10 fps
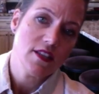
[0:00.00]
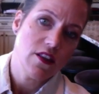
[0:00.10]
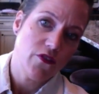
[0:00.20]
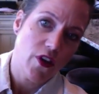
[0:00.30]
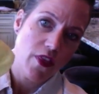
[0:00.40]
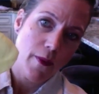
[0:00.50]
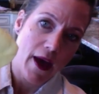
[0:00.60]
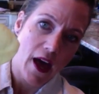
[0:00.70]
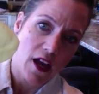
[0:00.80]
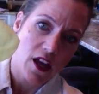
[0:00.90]
See the front and the
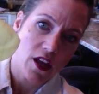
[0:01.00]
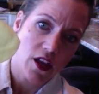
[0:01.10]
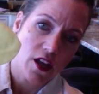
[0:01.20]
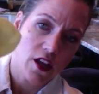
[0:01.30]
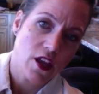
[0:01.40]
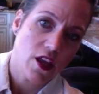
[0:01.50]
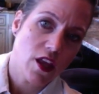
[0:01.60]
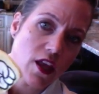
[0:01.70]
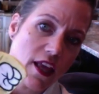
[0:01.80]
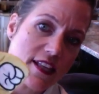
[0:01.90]
back?
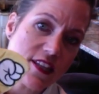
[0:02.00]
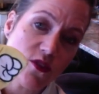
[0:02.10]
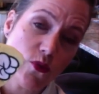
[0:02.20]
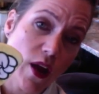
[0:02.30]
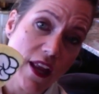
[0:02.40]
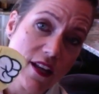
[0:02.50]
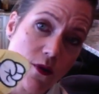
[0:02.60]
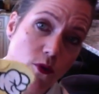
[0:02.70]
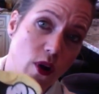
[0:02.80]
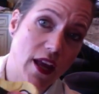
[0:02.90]
It's in
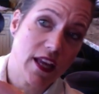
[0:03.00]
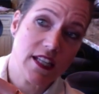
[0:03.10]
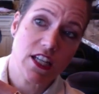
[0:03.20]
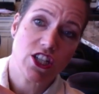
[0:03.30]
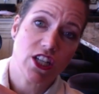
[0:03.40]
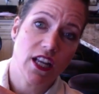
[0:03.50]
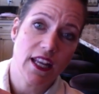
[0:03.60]
great, great condition.